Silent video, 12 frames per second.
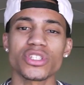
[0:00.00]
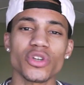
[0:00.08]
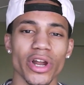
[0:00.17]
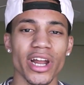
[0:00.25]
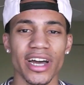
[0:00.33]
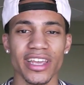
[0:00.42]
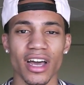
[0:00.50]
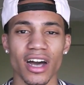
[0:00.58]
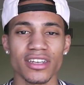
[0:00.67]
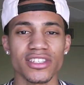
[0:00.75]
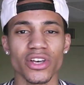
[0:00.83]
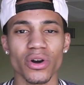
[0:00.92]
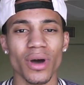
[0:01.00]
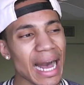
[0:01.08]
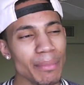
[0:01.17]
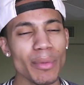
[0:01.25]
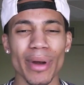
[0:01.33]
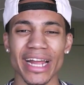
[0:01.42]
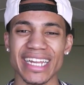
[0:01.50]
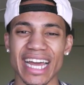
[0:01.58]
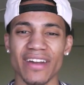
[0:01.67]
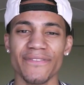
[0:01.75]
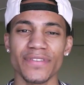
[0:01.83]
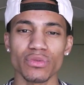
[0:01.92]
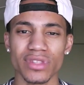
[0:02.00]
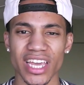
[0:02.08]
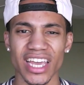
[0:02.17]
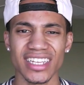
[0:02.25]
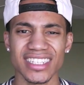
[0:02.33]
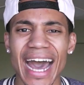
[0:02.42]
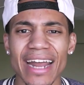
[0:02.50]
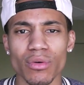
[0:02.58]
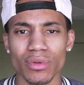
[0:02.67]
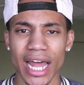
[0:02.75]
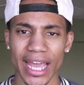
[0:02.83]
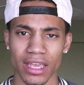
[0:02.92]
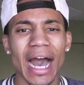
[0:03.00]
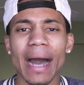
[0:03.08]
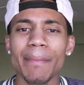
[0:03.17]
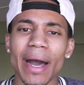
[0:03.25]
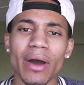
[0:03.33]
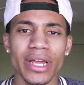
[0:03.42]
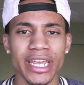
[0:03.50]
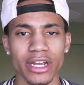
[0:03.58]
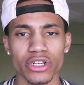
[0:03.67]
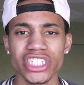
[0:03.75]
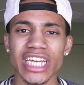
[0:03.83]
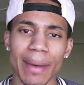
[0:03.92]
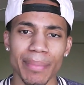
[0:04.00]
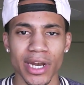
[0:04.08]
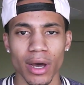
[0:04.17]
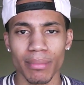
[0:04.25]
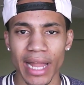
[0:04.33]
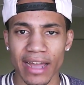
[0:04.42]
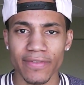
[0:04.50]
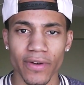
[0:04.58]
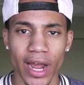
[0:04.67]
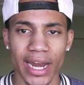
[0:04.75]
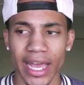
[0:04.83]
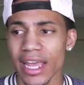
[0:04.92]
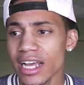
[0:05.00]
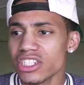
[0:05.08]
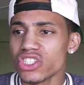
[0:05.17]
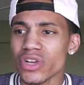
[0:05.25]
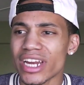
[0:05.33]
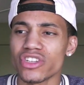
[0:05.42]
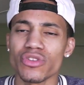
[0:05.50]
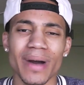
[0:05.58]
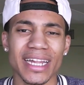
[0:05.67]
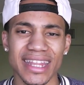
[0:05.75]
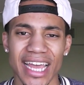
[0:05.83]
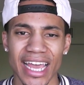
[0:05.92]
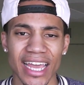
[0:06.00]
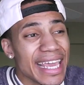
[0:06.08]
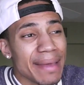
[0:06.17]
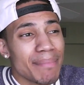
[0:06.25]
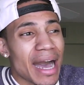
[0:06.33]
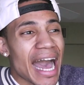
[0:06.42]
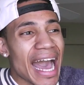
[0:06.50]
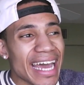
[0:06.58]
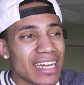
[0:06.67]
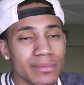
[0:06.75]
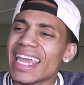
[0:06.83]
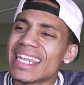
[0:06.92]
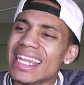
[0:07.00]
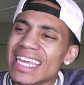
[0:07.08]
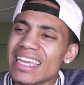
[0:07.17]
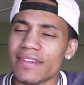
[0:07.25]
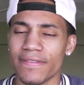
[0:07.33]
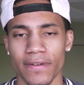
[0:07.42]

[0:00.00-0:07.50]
What's going on, y'all? So I'm gonna break down a few things I don't like. I'm out here shopping on Black Friday, just trying to do my thing, get my item and leave